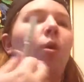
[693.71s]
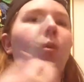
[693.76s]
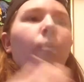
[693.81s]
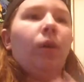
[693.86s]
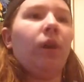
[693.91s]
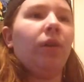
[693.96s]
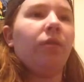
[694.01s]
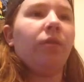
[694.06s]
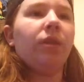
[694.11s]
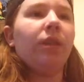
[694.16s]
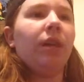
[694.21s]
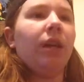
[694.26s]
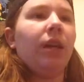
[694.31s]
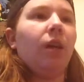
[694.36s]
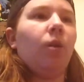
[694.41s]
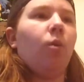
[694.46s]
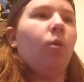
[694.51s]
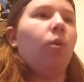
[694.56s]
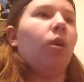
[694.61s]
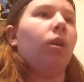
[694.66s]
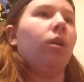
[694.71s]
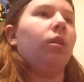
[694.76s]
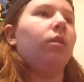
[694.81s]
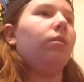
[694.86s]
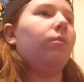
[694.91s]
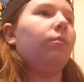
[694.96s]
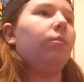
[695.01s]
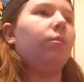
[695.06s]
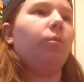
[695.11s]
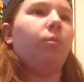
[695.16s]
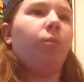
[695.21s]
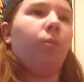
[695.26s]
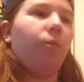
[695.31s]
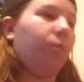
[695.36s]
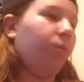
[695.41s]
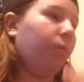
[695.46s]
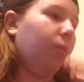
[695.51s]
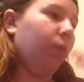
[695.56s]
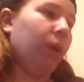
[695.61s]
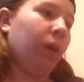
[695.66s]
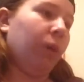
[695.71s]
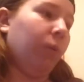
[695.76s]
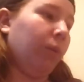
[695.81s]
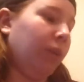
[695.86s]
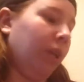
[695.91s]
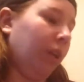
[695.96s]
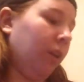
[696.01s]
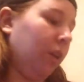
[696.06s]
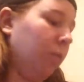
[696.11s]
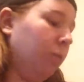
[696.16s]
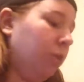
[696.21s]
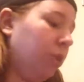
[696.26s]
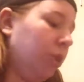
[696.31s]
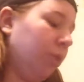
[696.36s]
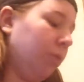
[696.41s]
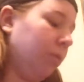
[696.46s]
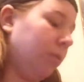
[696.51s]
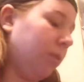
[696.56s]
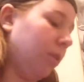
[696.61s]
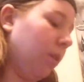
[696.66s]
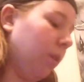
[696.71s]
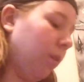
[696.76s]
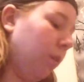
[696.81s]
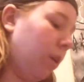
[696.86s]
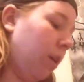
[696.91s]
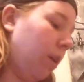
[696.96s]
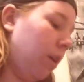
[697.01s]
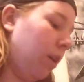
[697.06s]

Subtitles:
whatever day or, like, what day you choose. So,